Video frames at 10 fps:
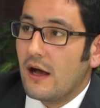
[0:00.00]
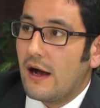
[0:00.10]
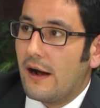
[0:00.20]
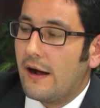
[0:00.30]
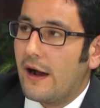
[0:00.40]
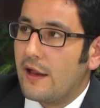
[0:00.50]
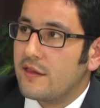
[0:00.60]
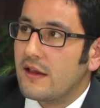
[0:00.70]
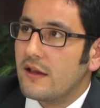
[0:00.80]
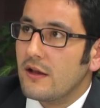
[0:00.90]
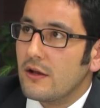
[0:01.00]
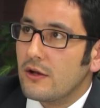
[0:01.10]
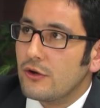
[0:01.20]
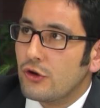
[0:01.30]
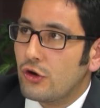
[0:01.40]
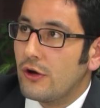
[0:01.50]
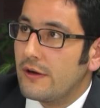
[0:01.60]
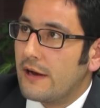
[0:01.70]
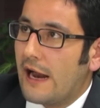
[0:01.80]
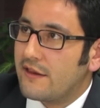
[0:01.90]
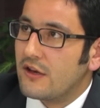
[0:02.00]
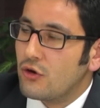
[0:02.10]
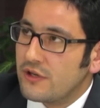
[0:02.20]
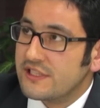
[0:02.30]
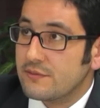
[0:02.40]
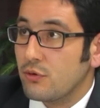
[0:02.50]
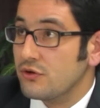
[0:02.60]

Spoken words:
I think US's